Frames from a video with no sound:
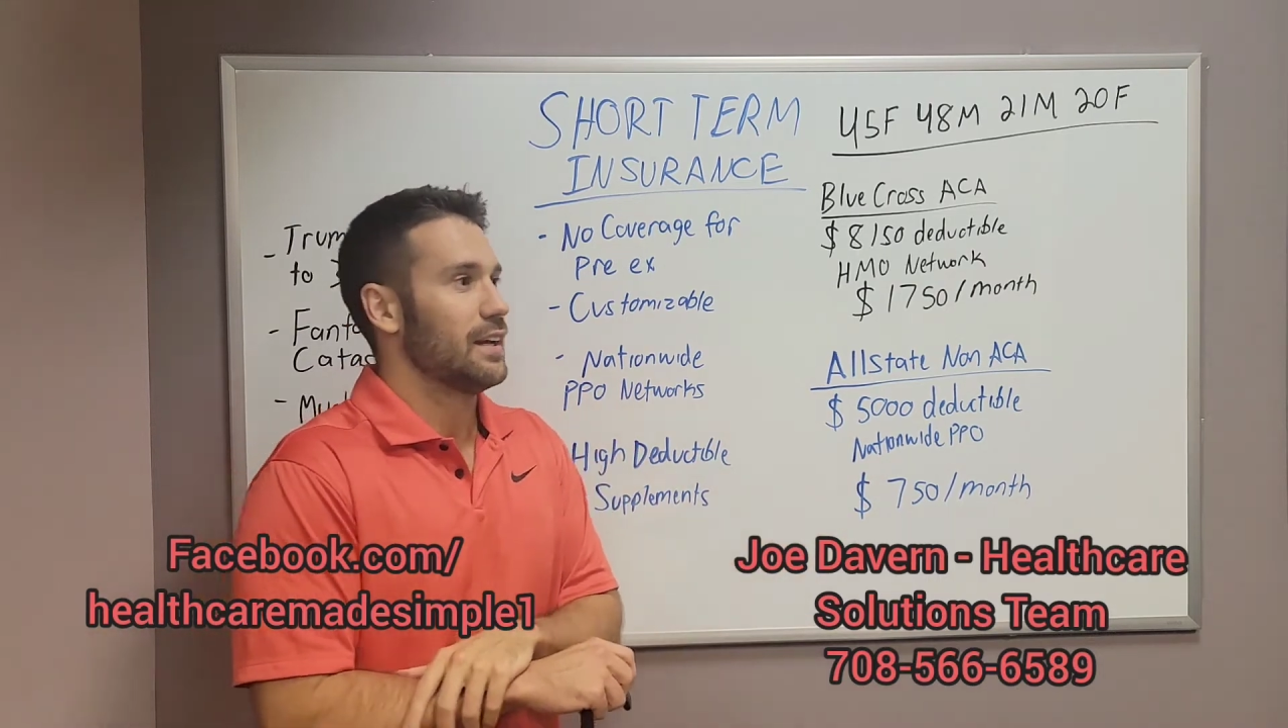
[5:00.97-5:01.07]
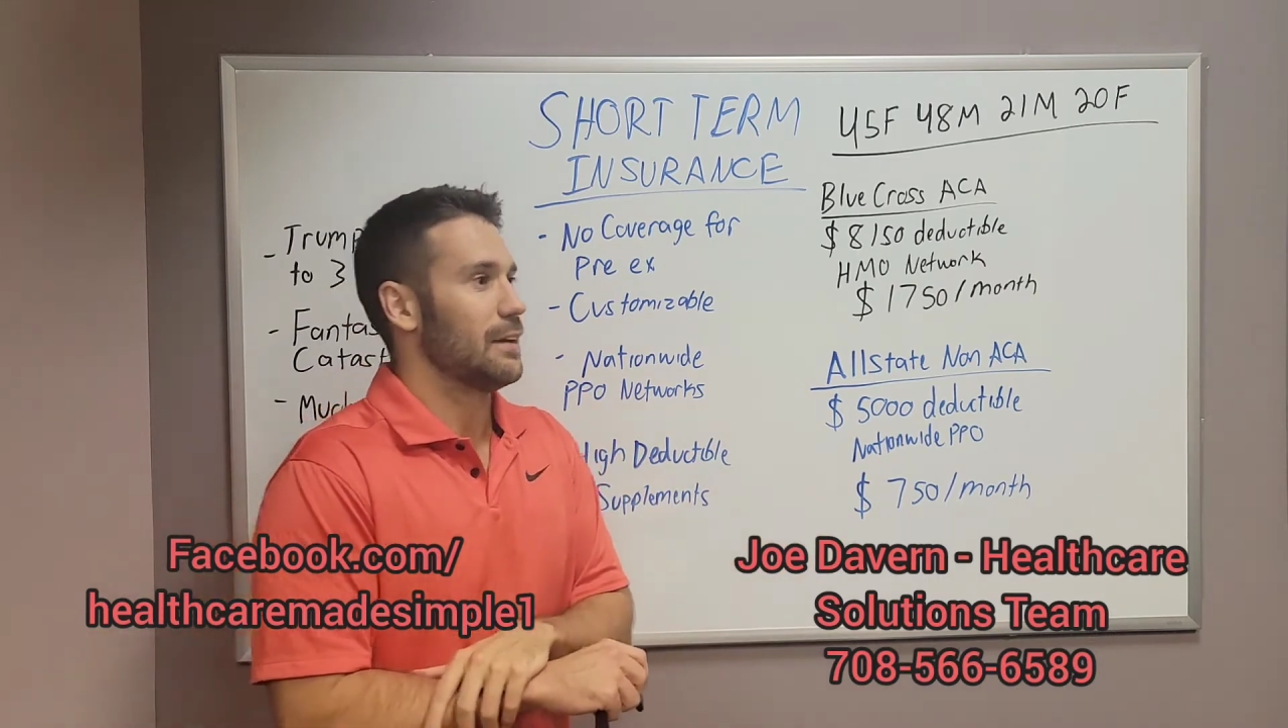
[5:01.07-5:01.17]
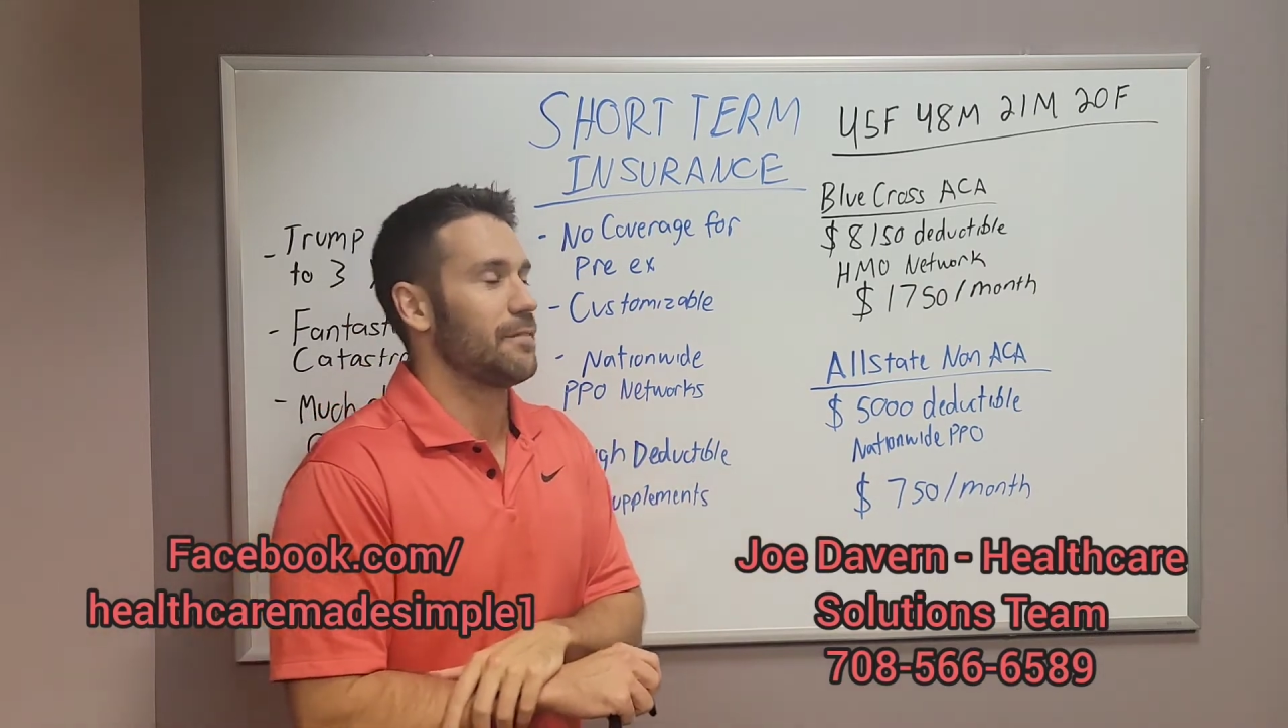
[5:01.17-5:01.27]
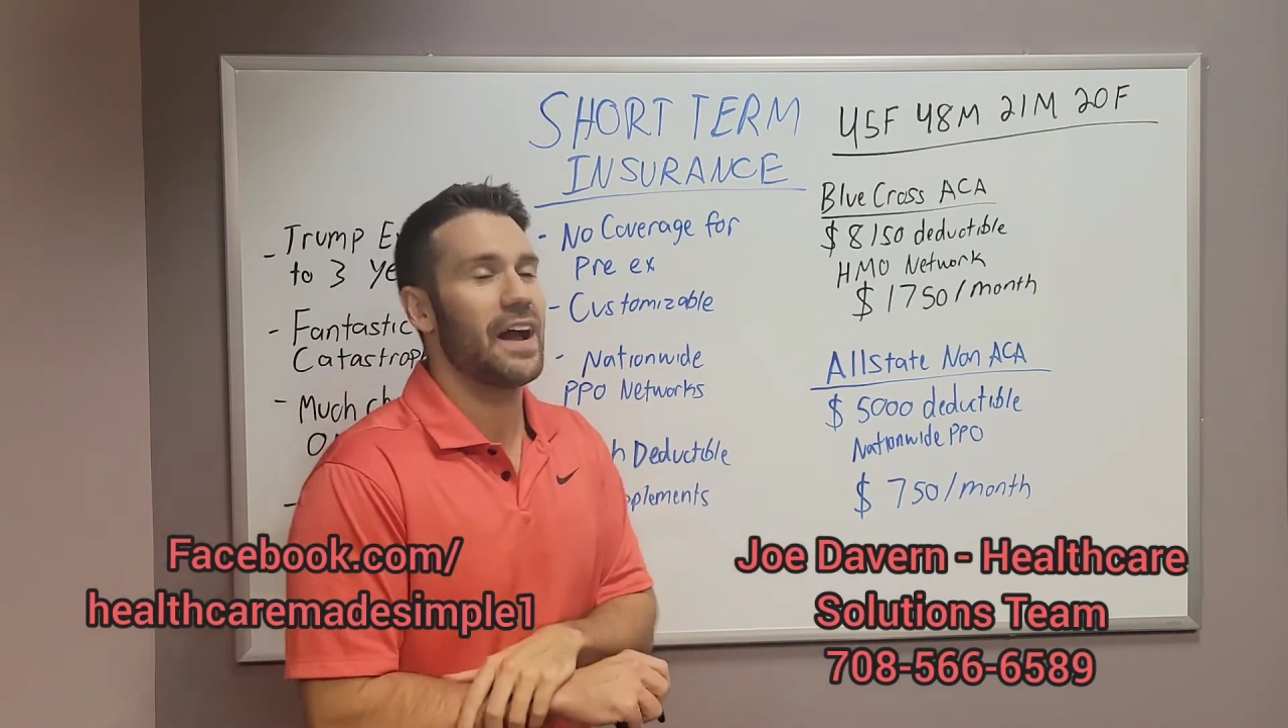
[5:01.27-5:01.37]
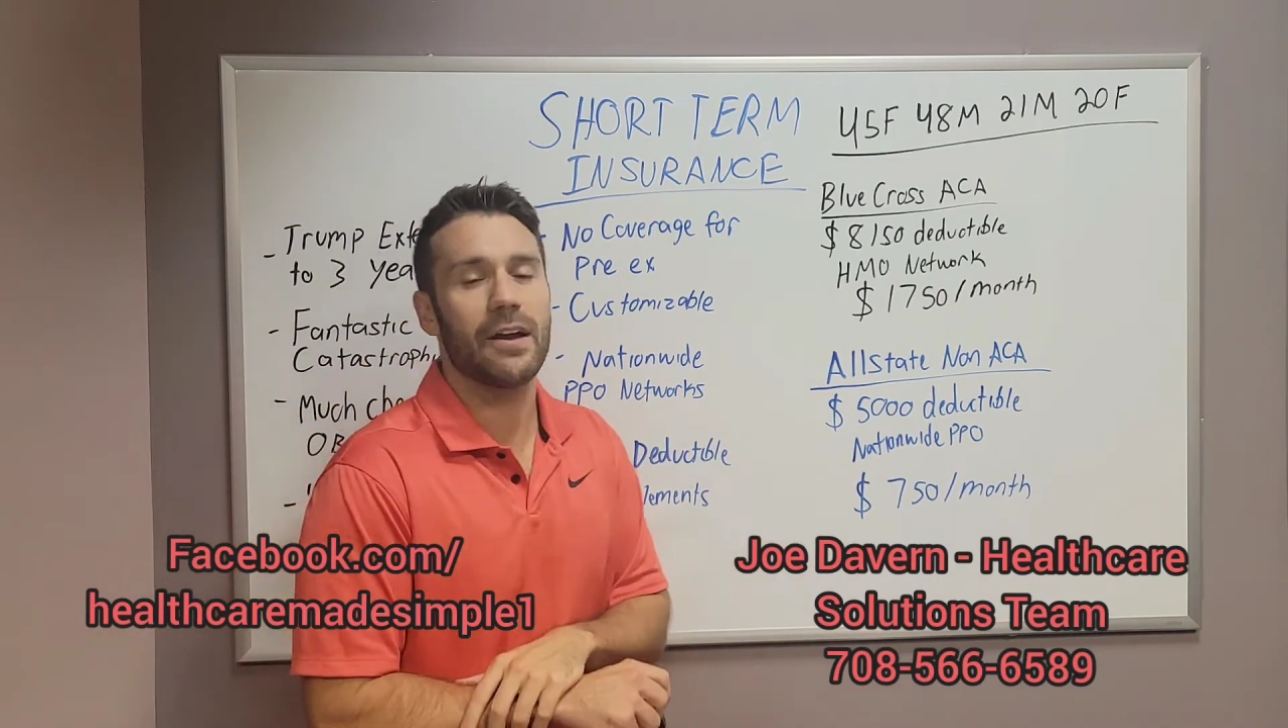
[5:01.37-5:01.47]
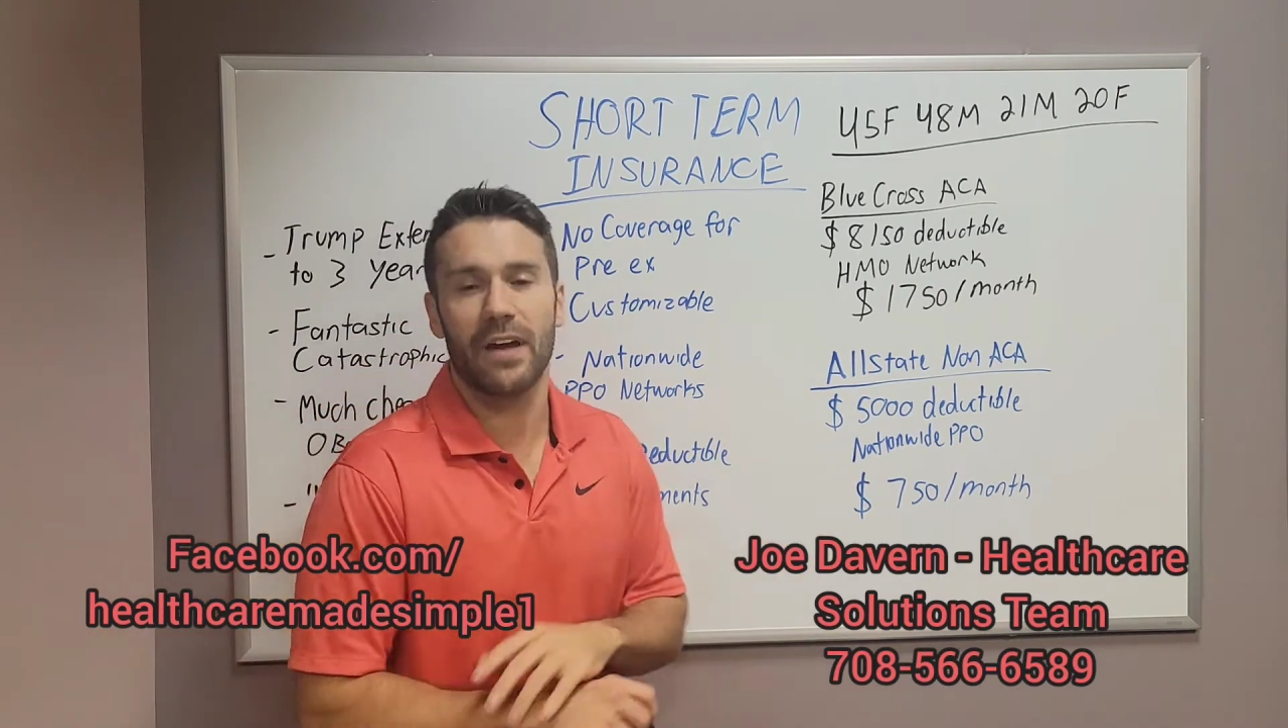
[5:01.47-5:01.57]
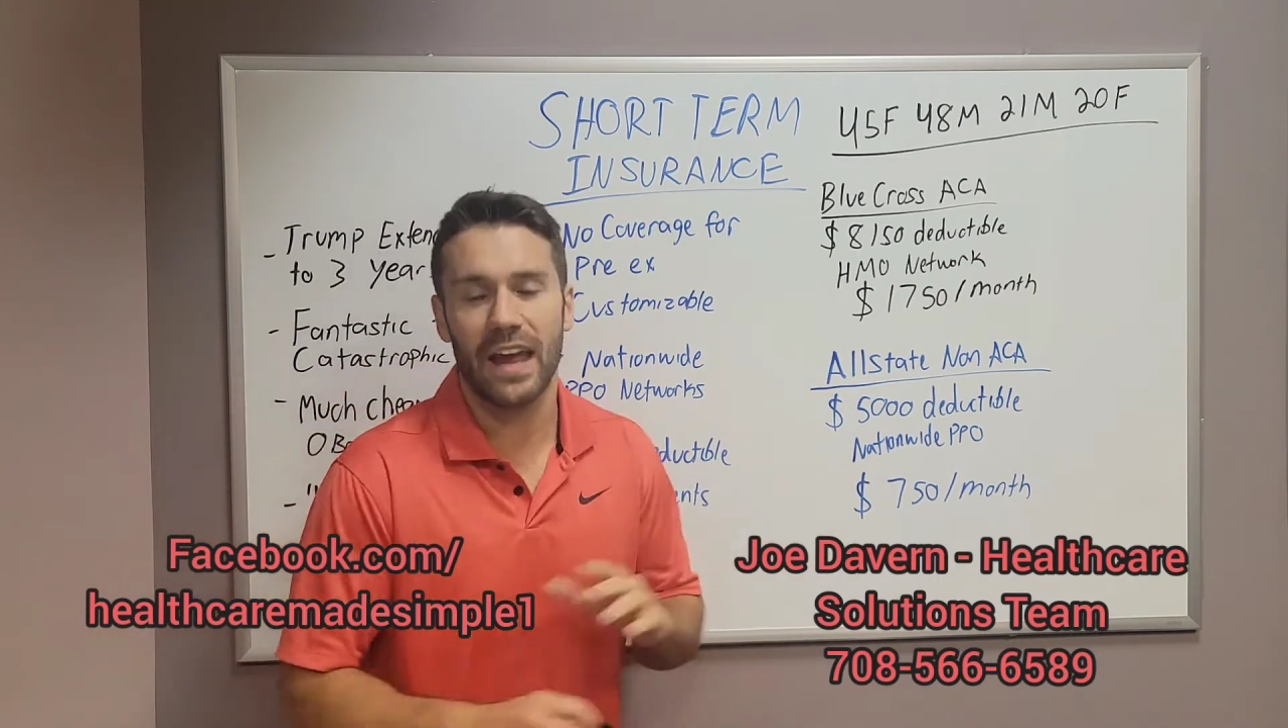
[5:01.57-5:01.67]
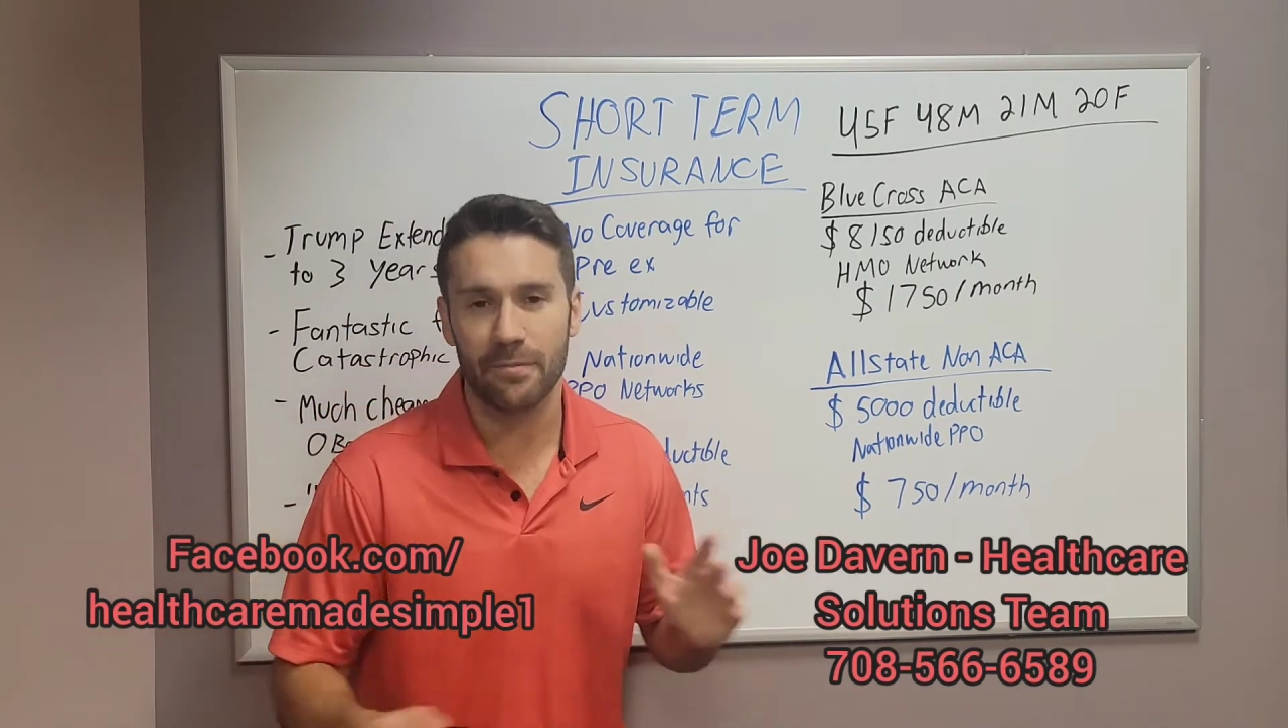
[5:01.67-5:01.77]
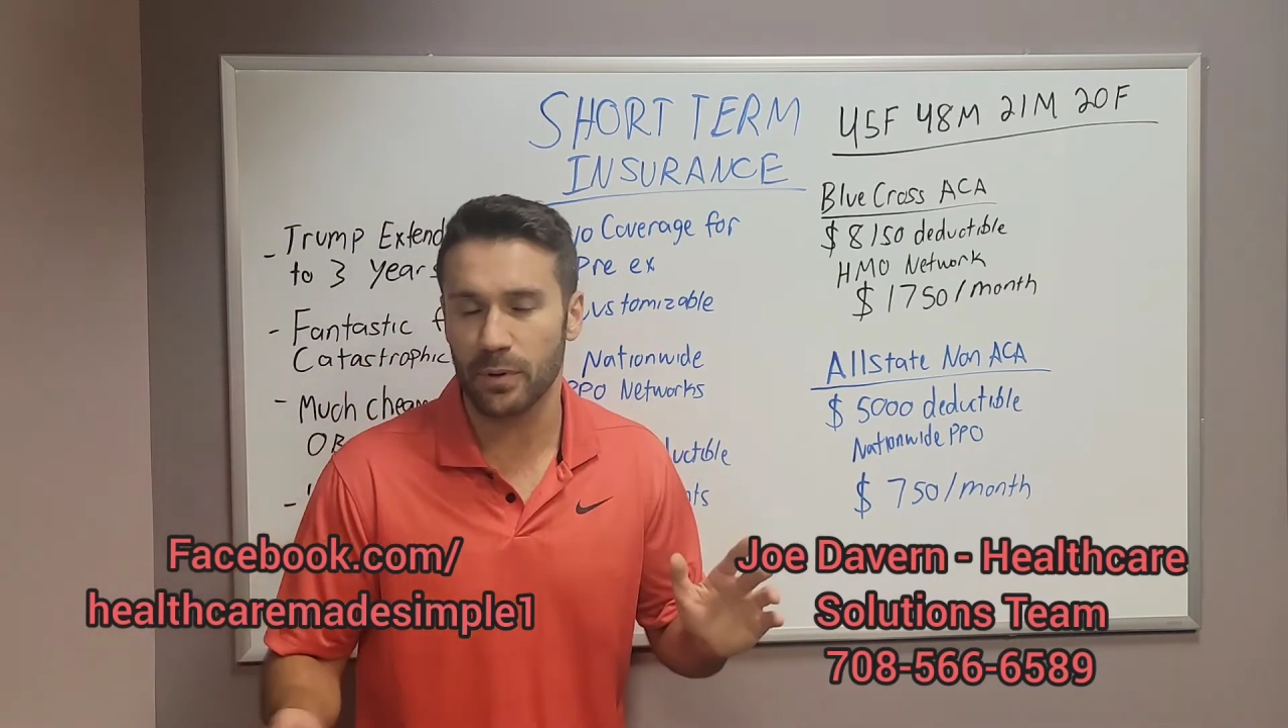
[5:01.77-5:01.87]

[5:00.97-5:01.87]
if I have a half